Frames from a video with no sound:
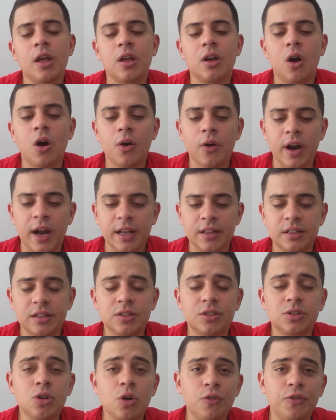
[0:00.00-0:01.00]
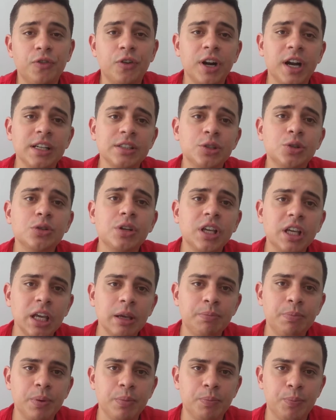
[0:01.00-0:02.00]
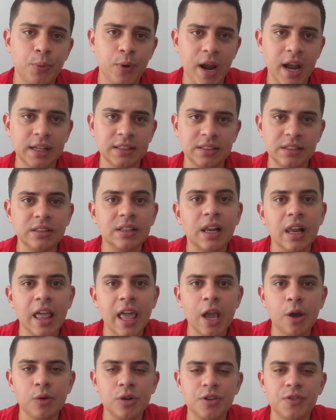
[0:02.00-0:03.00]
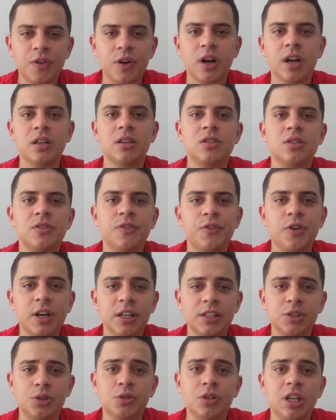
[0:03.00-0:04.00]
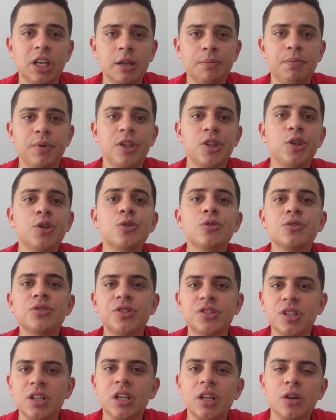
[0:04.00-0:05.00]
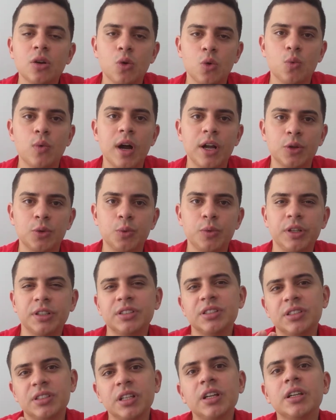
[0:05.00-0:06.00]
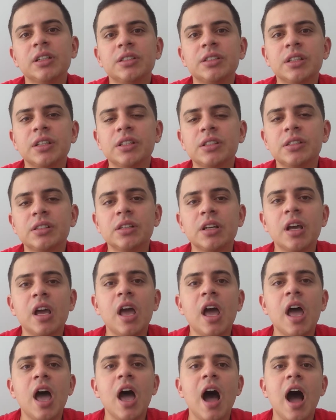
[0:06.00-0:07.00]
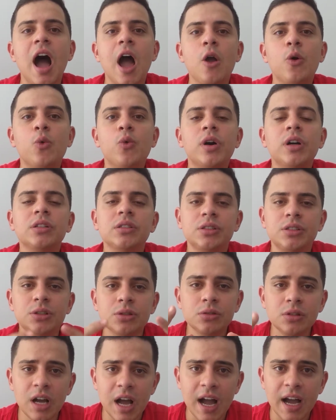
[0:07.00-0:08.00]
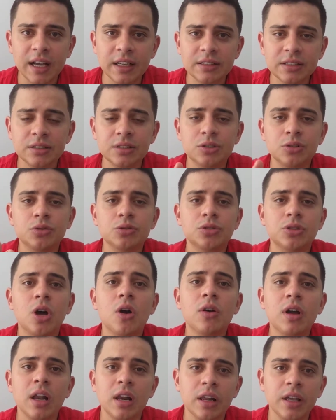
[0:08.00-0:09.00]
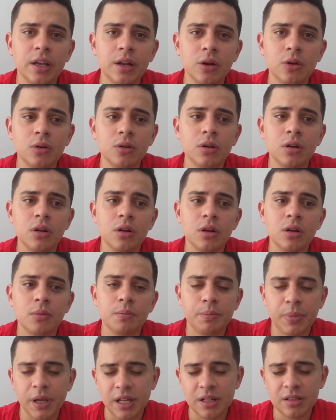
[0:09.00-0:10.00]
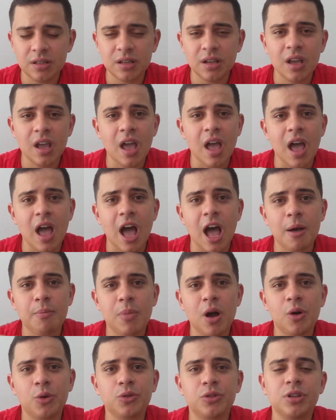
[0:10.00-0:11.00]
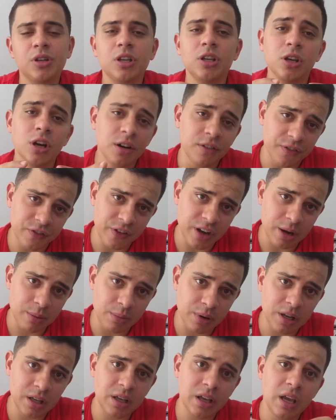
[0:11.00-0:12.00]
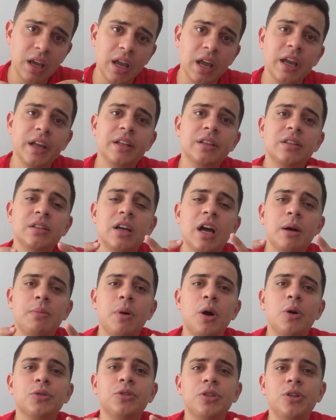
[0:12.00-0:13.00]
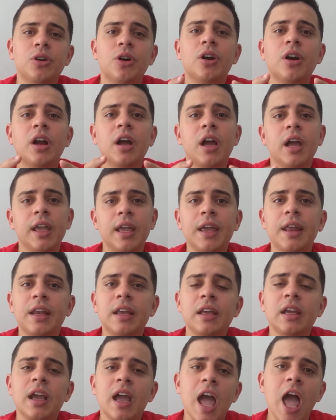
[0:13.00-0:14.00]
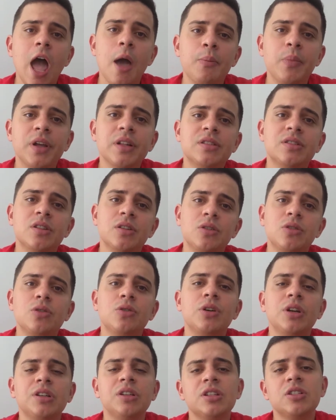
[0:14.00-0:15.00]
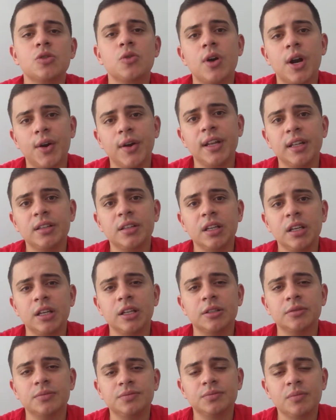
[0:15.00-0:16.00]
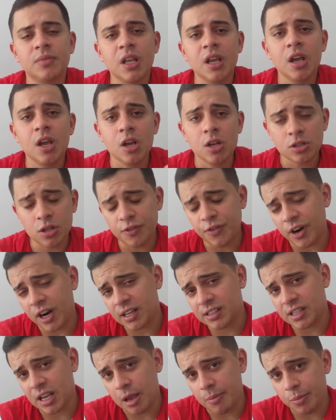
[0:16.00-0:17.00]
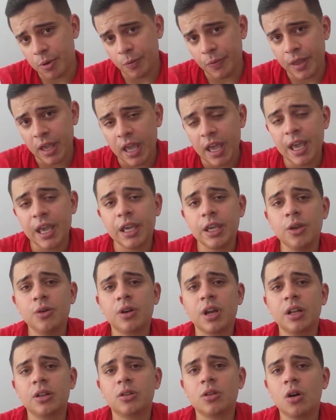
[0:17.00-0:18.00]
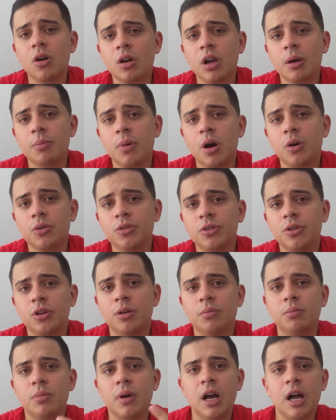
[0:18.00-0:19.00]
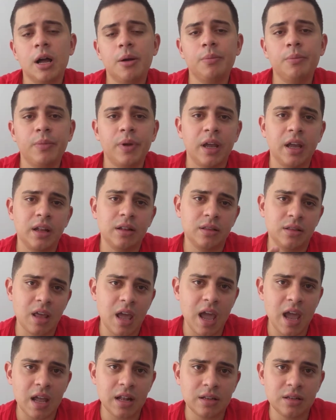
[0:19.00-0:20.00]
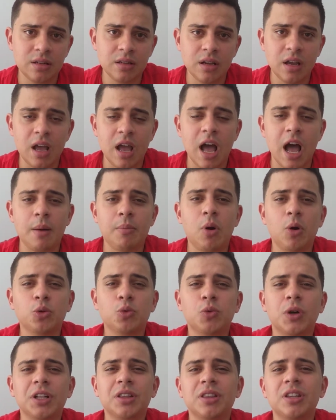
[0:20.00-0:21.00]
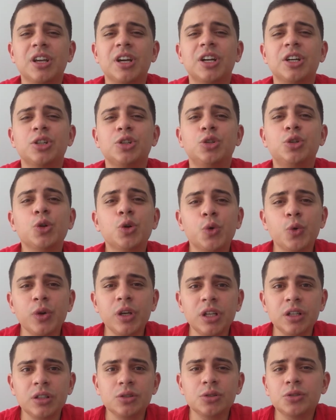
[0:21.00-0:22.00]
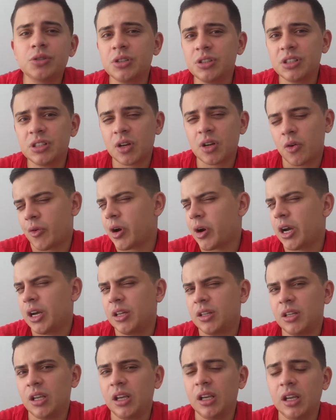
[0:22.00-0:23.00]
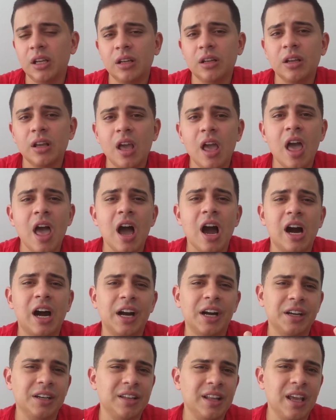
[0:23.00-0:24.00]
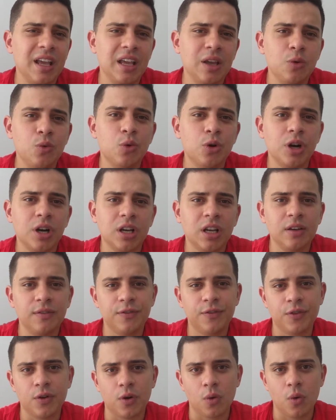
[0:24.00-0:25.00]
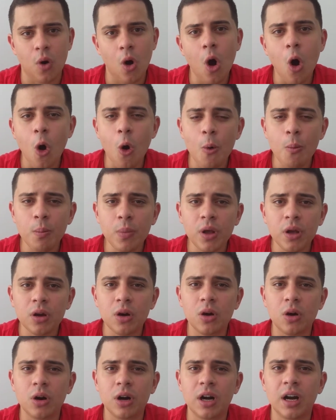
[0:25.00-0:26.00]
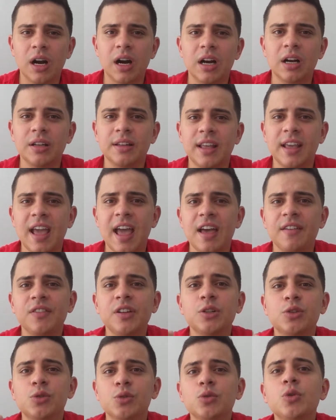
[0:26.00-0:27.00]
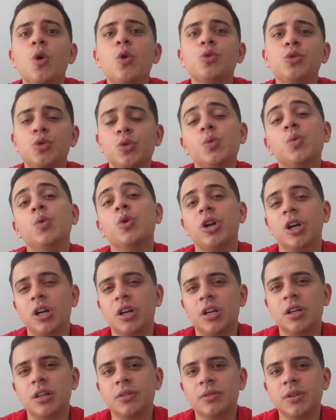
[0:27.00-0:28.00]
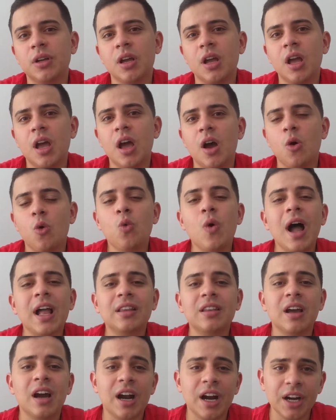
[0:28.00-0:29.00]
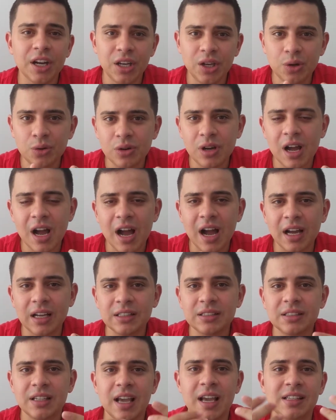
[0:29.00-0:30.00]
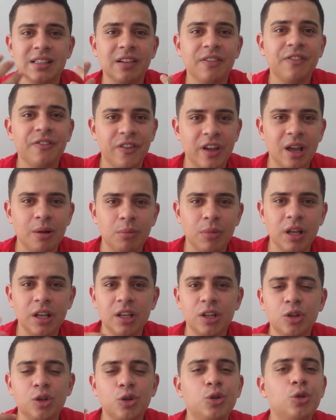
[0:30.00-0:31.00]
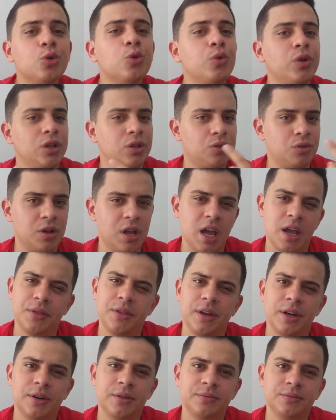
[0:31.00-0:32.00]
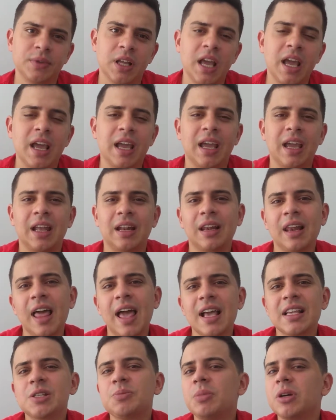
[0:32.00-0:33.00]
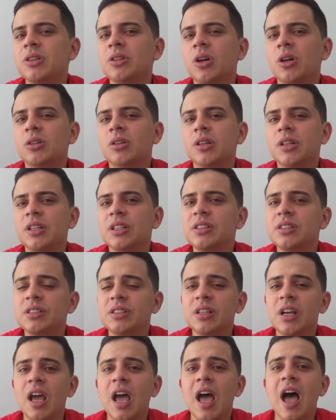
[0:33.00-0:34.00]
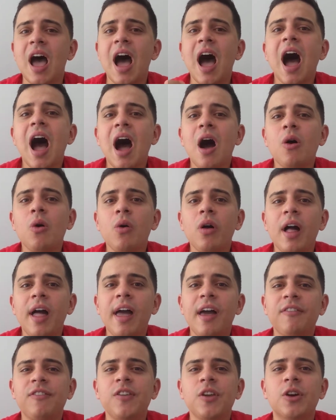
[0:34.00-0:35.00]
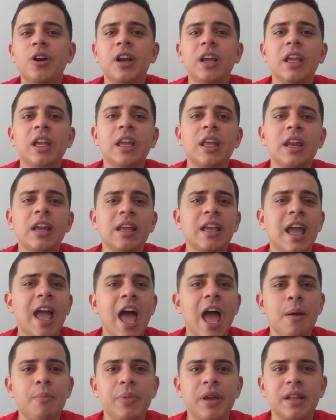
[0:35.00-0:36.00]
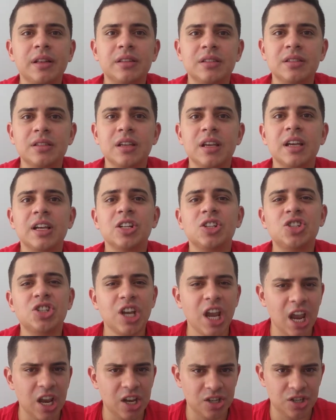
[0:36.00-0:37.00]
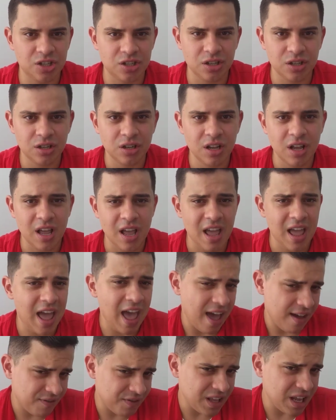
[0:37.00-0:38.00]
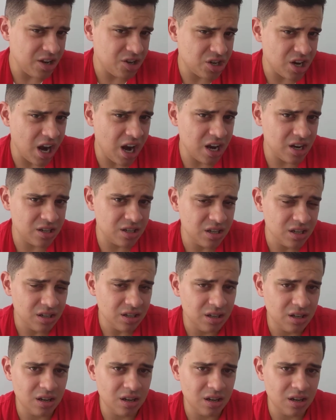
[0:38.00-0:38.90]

Alright, so for us to keep practicing the language, for us to keep using what we studied, I want you guys to talk a little bit about your family and about your eating habits during this quarantine. So for example, you can talk about your mom and dad, about what they are doing during this quarantine. Are they working from home or are they having to go to work? What are you guys as a family doing together? And last but not least, how have your eating habits changed? Have they changed?